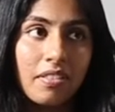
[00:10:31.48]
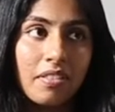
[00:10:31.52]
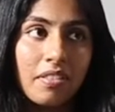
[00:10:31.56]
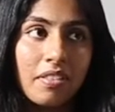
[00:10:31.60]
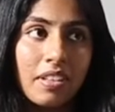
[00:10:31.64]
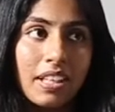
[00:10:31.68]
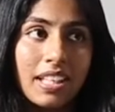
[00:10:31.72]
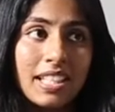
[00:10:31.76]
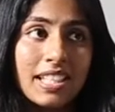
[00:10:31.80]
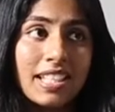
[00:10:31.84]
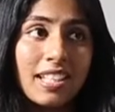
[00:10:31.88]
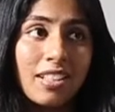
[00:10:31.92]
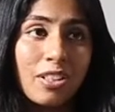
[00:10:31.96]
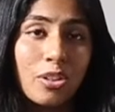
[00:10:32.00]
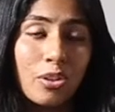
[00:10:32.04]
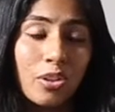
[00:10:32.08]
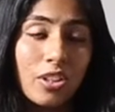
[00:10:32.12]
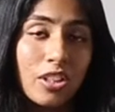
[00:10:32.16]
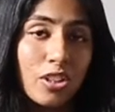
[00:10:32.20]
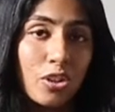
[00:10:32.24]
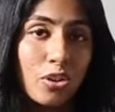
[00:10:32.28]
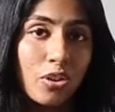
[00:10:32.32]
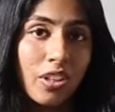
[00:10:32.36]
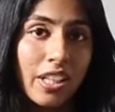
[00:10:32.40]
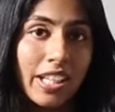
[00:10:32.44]
is a
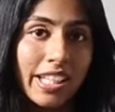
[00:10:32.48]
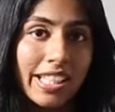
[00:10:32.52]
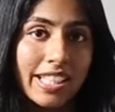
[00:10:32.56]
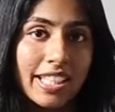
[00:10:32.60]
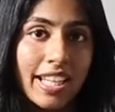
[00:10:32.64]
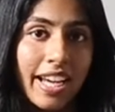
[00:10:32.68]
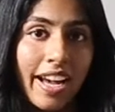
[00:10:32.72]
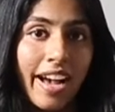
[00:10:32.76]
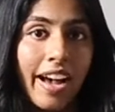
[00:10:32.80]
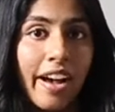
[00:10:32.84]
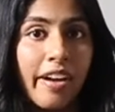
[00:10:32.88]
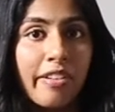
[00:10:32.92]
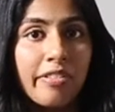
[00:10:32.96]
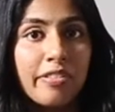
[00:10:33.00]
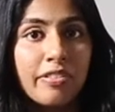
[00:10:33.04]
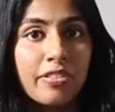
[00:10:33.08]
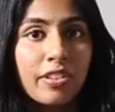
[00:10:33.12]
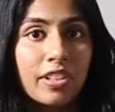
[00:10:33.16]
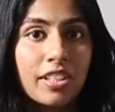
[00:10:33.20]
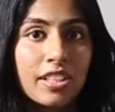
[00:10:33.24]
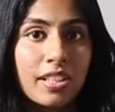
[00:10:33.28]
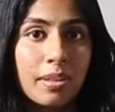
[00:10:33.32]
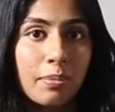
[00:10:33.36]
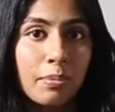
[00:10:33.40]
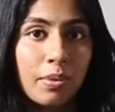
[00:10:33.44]
good trait to have
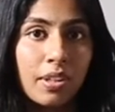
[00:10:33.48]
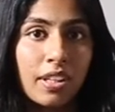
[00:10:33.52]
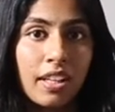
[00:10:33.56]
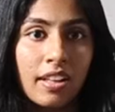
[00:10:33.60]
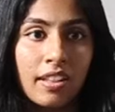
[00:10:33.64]
for someone